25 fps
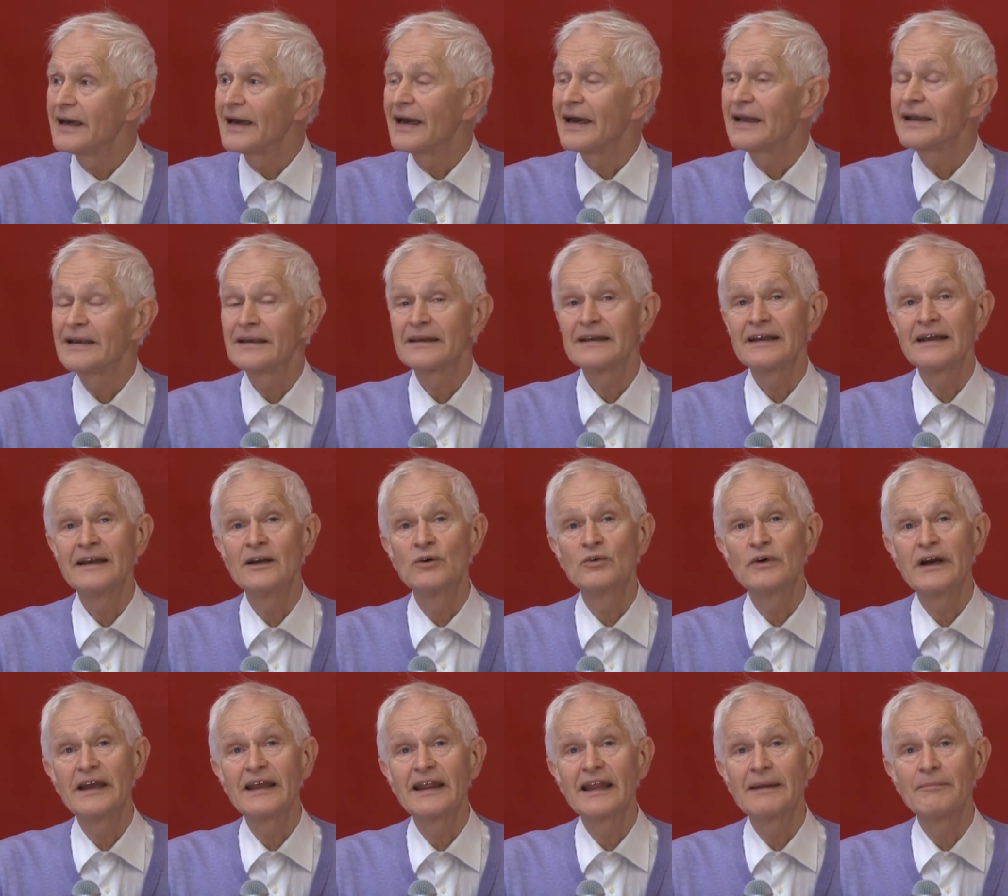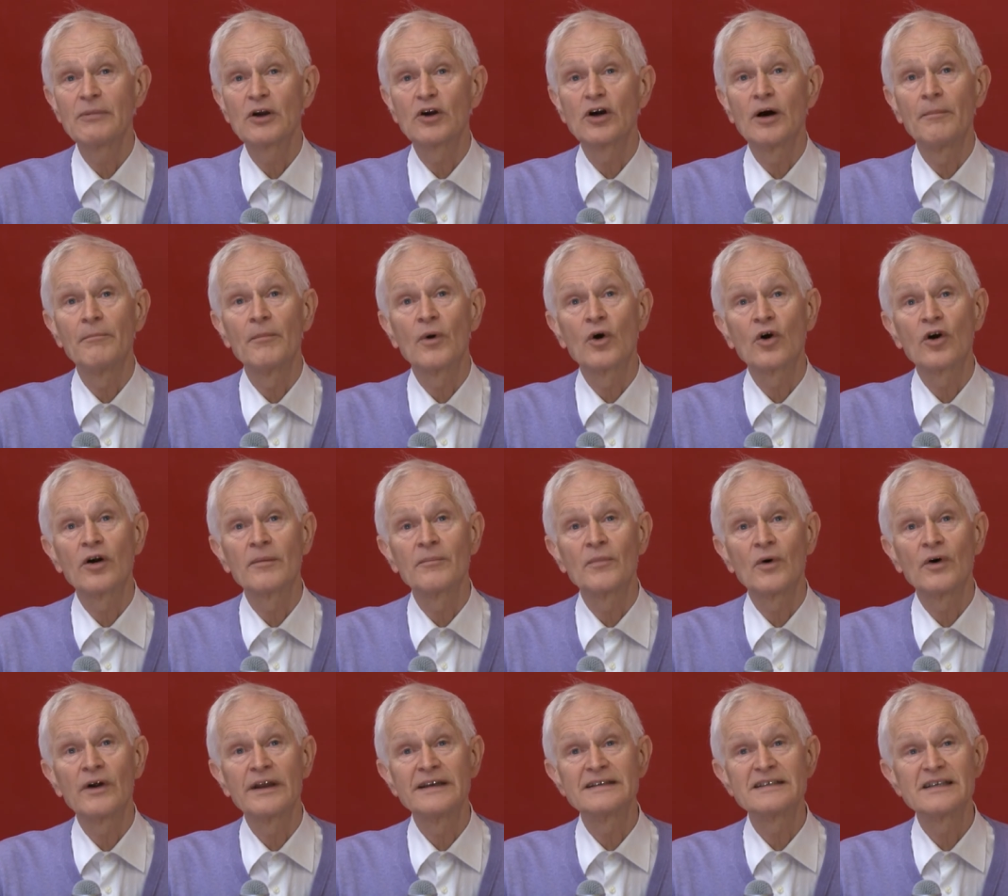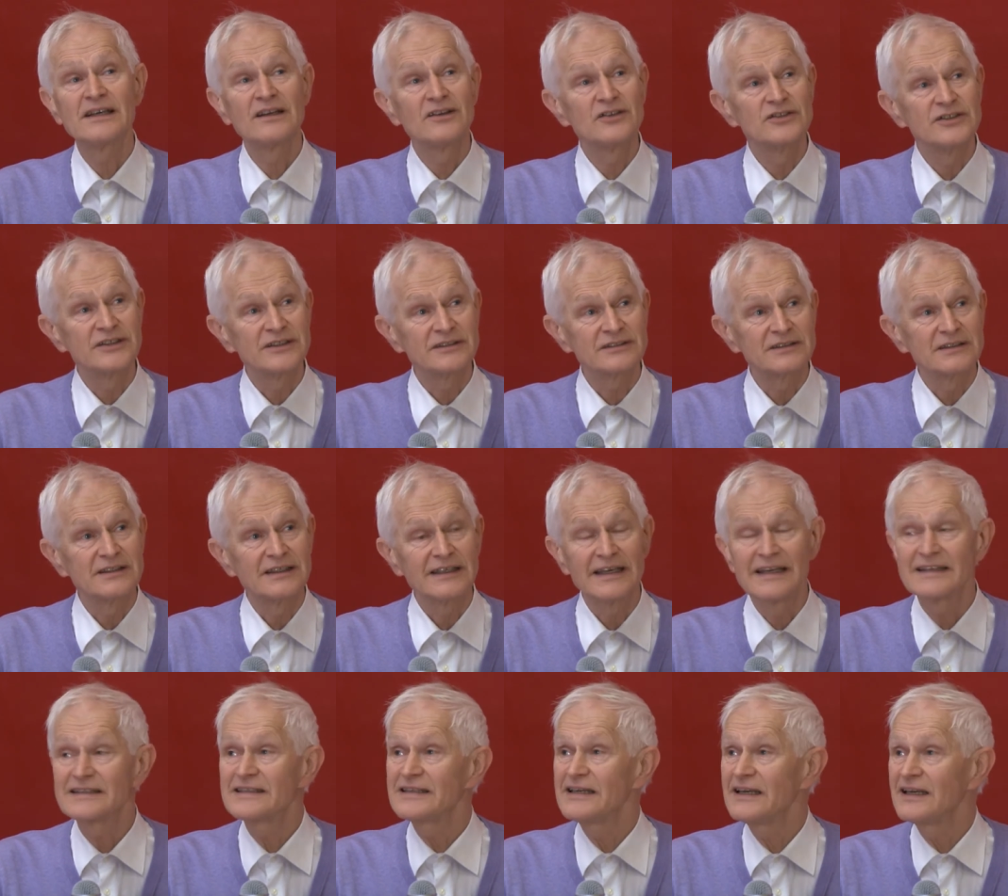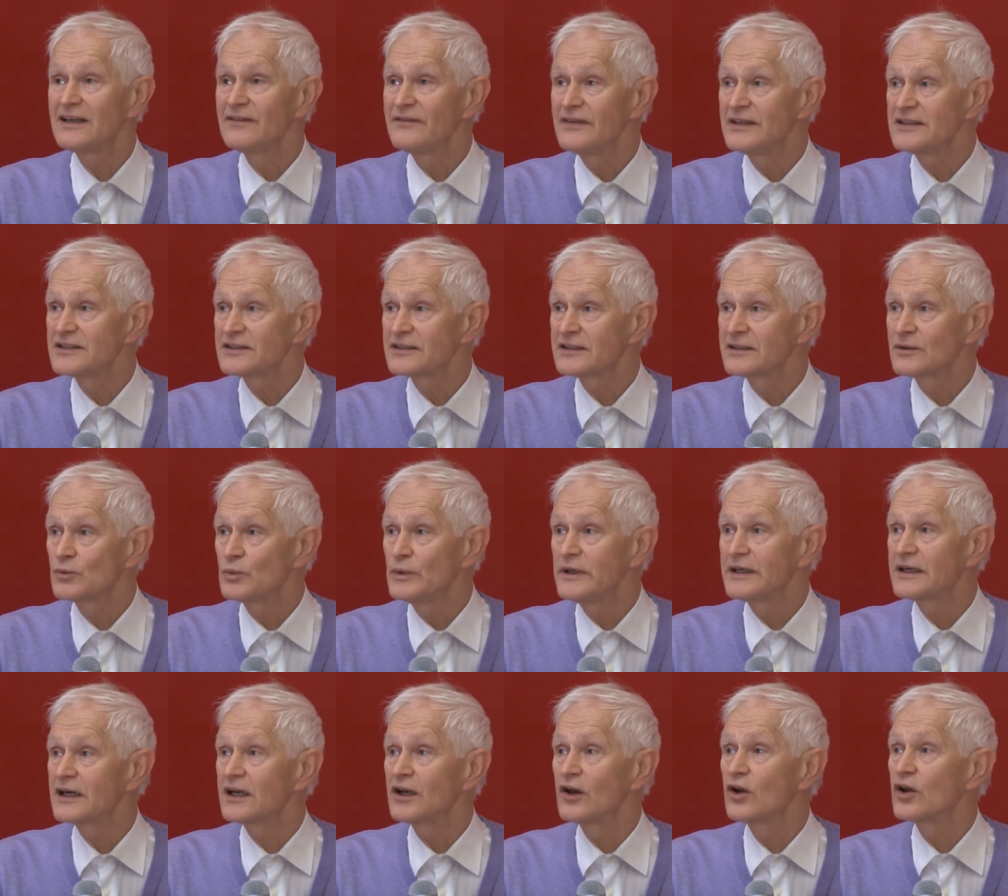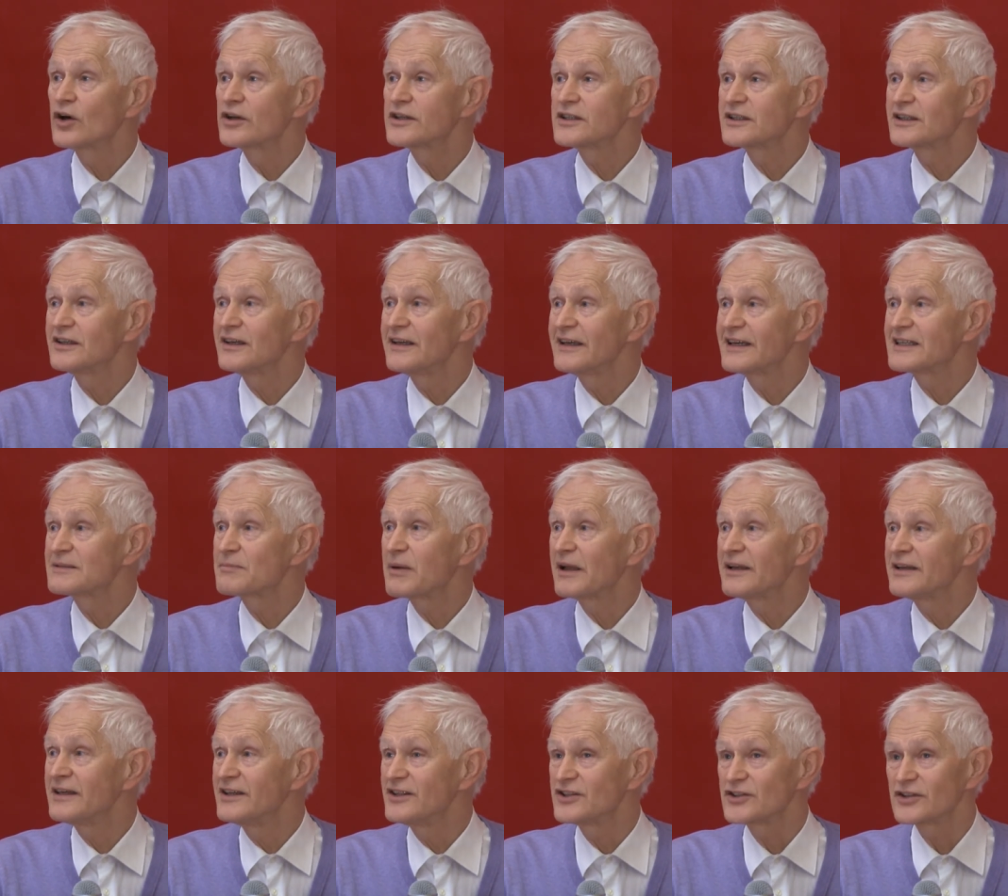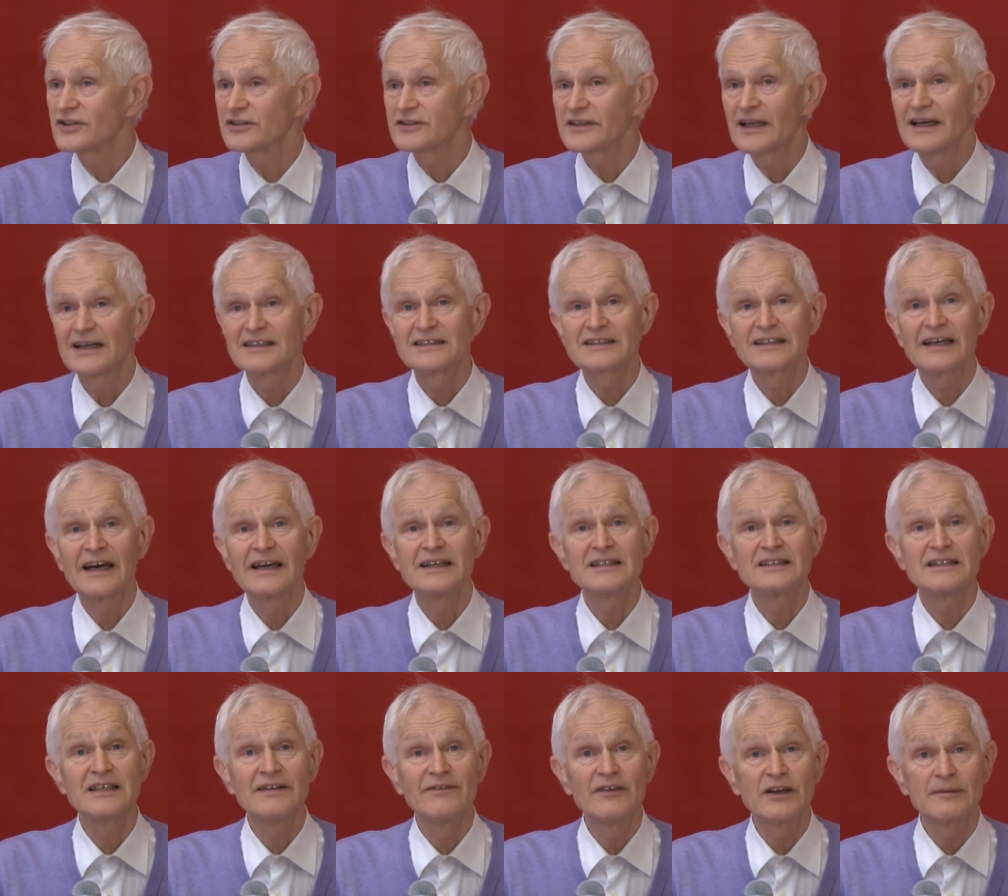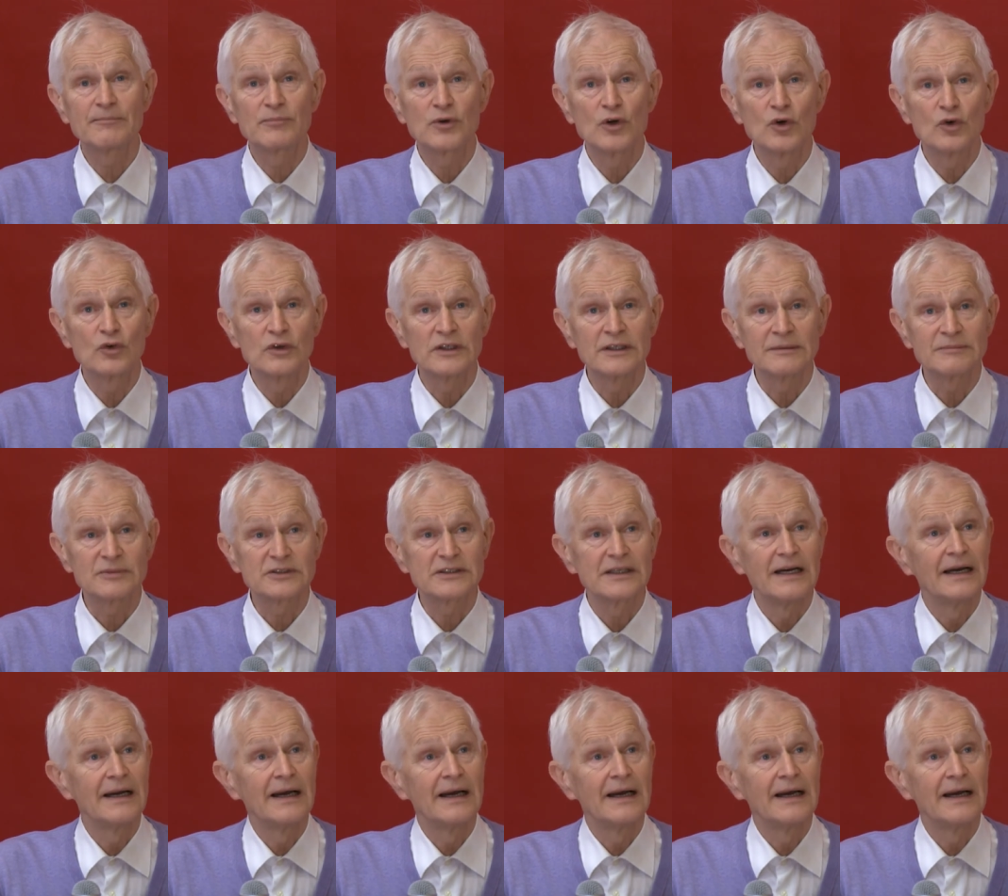And in a way, they become more and more intelligent. In television, we get logical explanations. There are scientific programs.